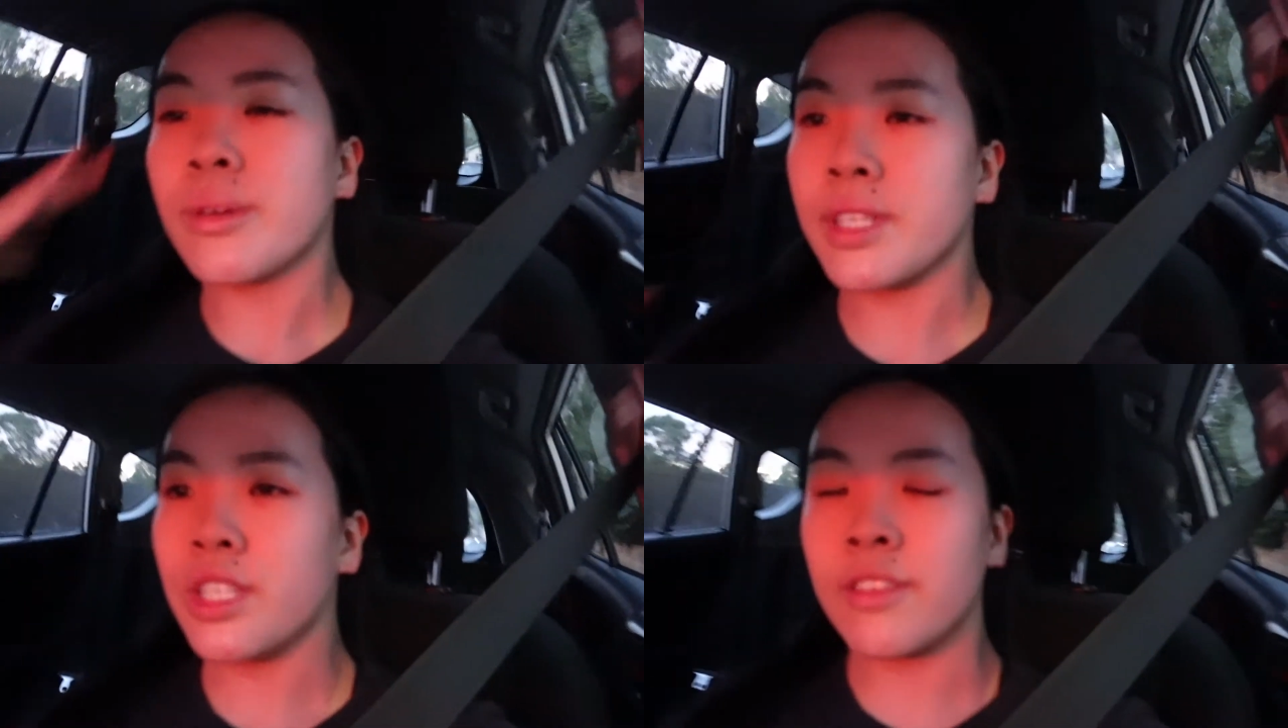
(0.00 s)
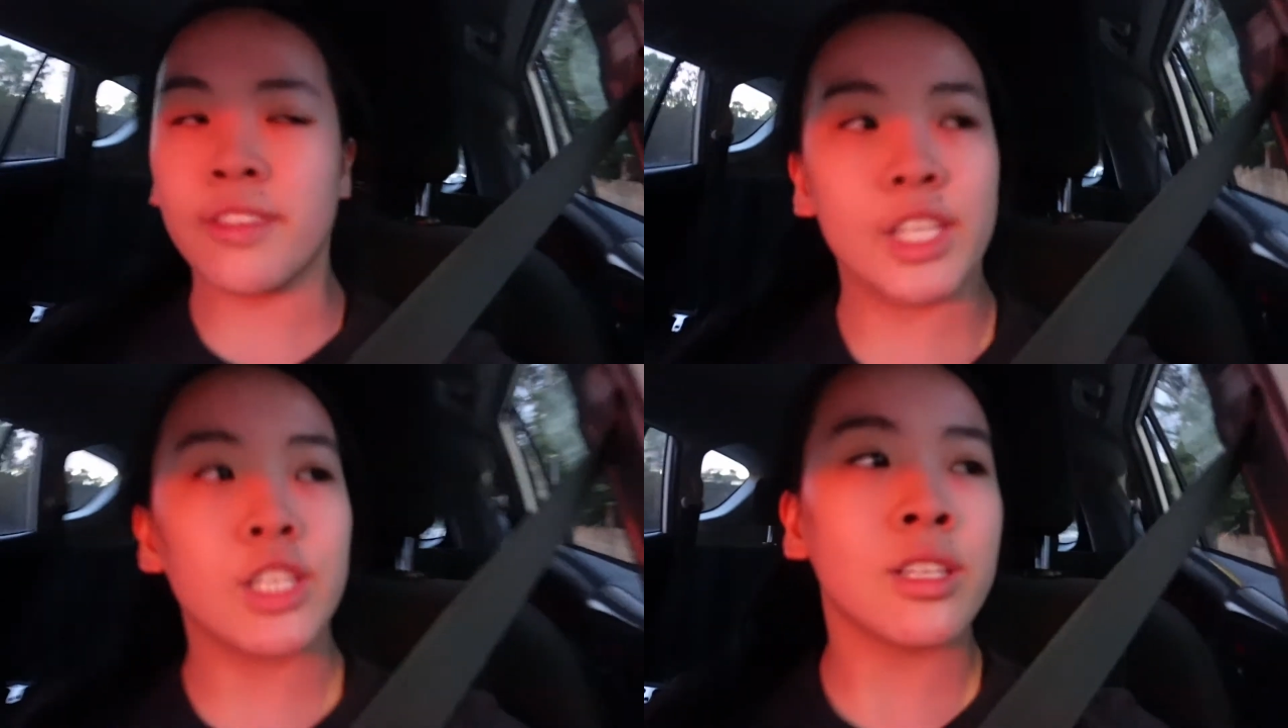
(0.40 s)
we just
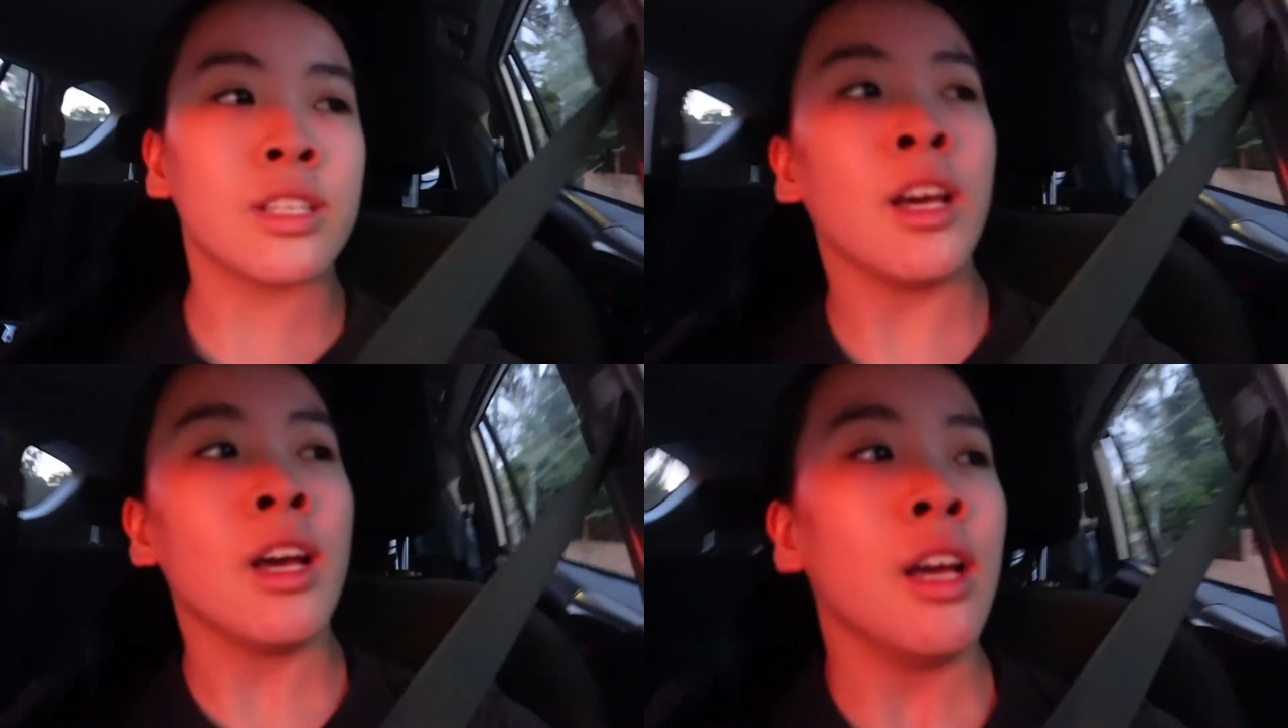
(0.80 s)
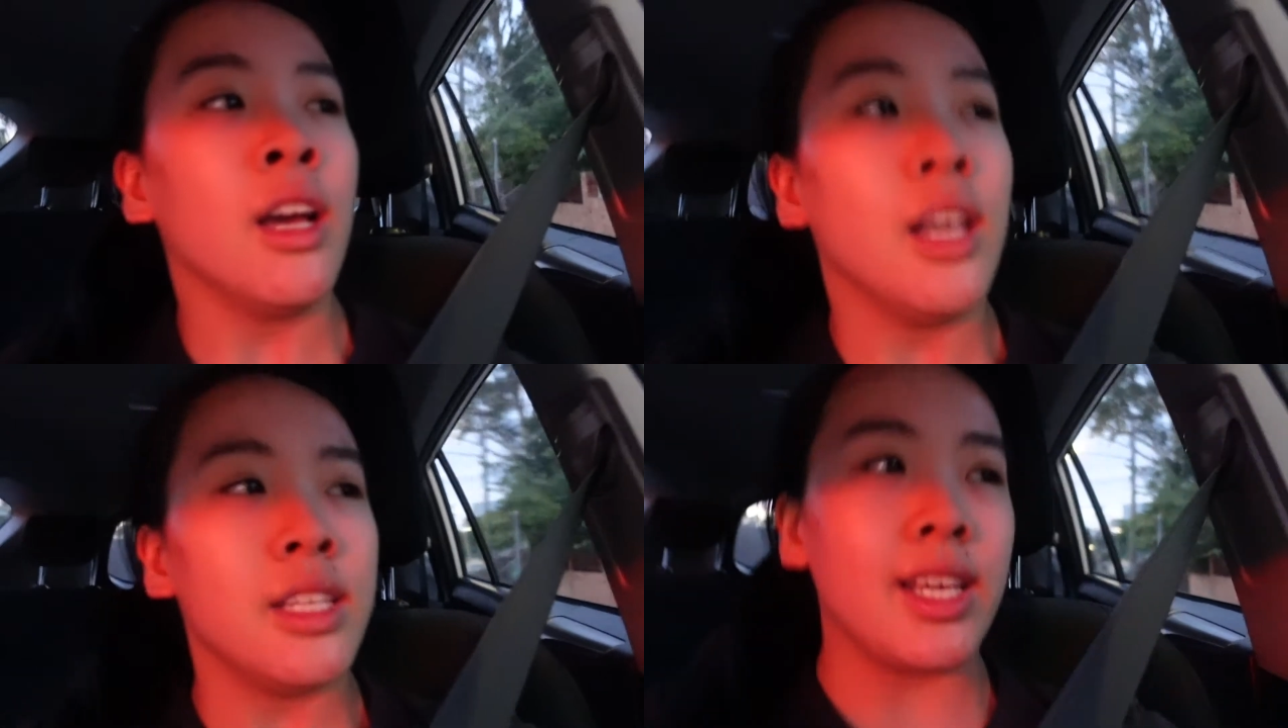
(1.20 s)
finished
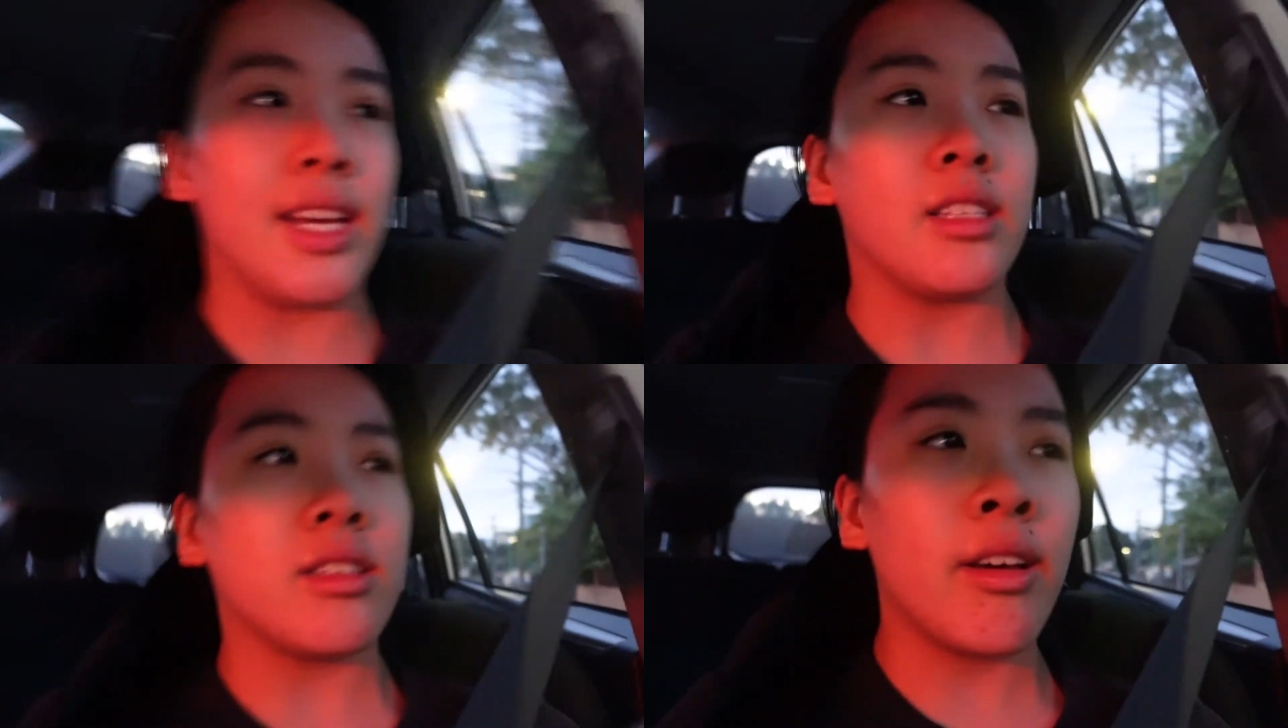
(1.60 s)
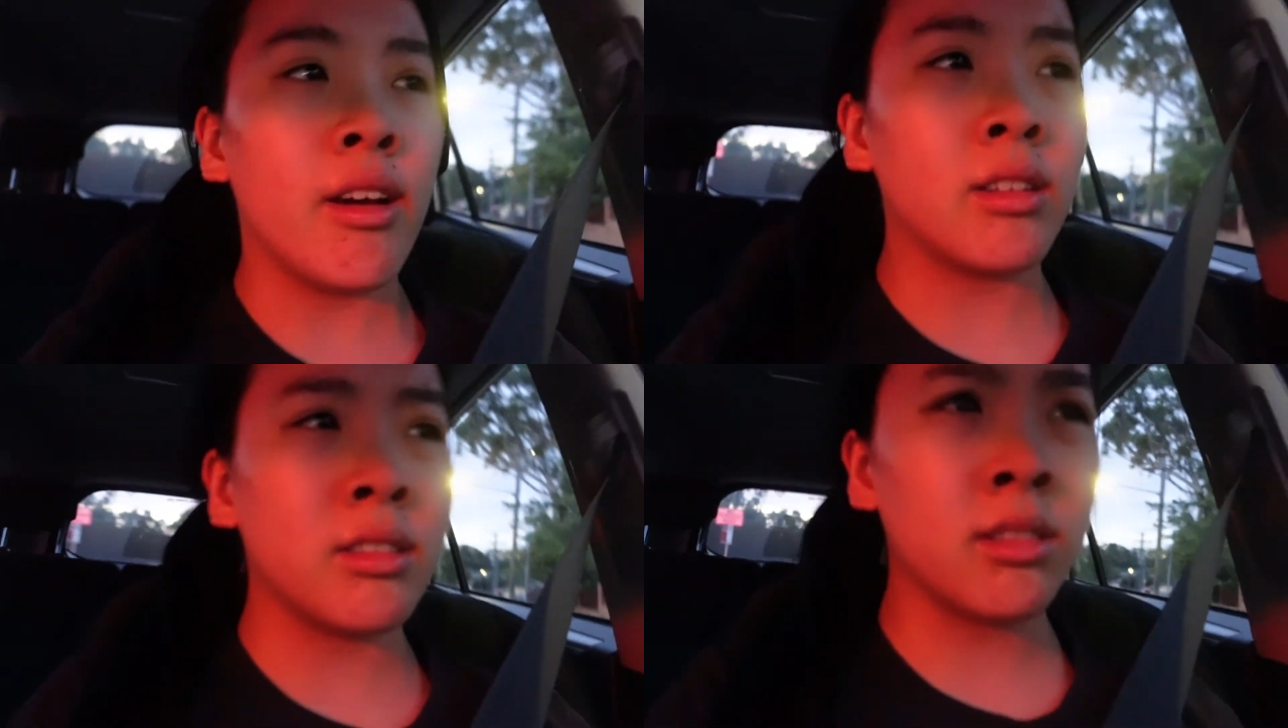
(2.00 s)
dance.
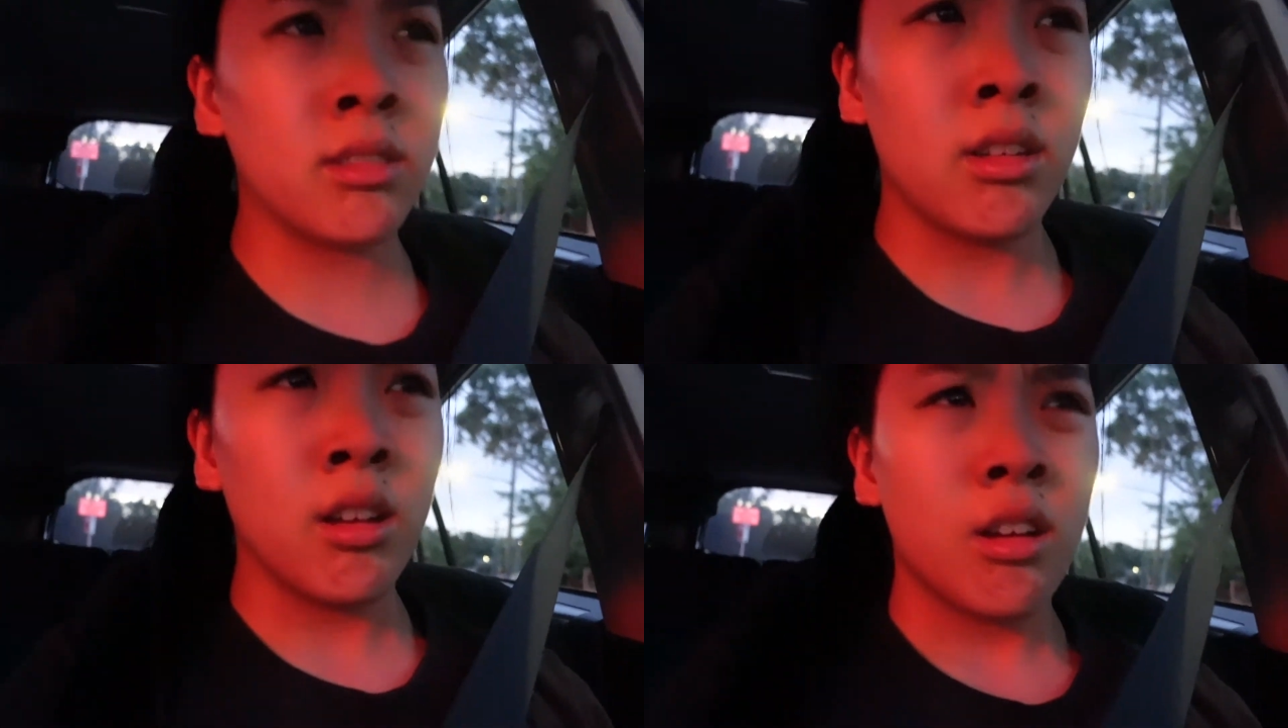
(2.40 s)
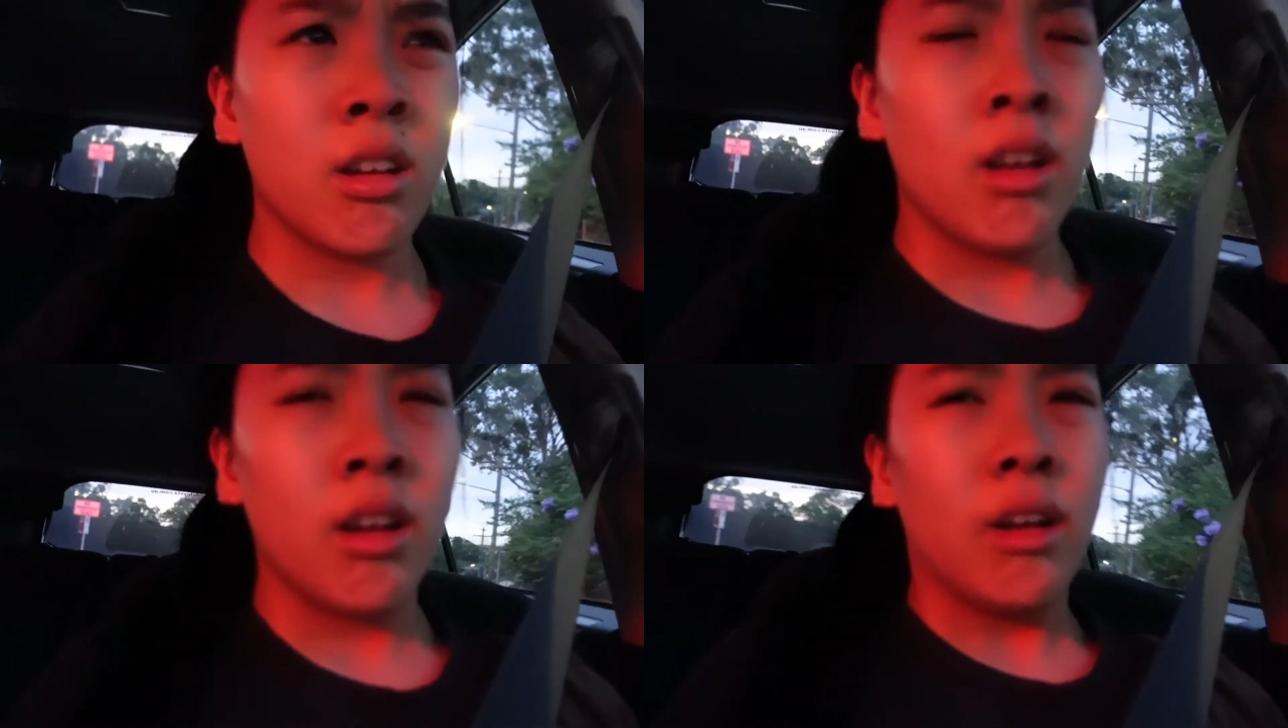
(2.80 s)

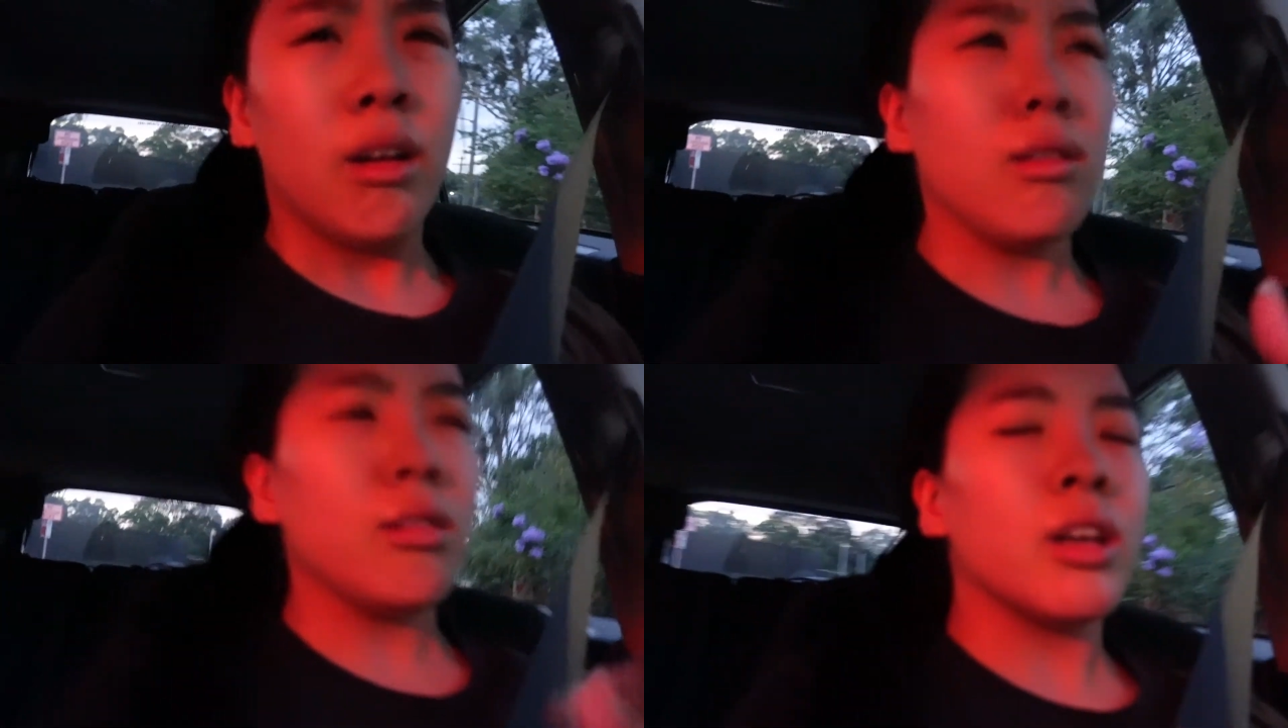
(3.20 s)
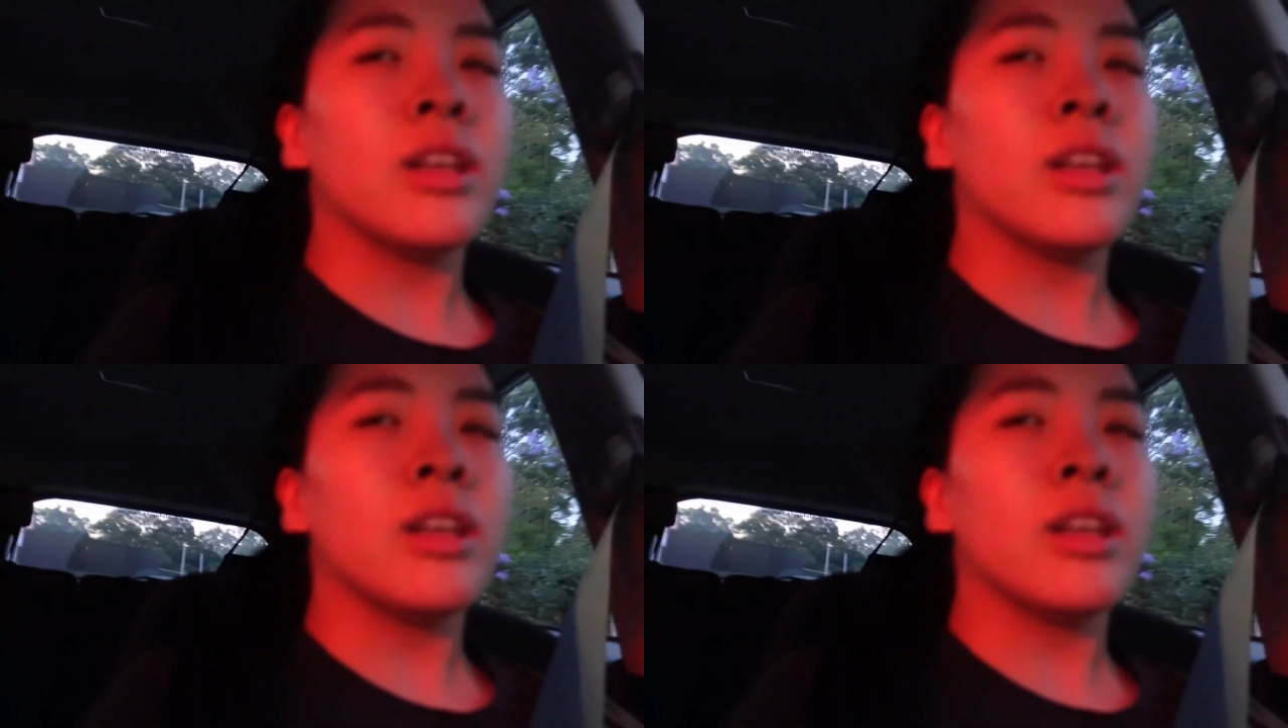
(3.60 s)
Whew.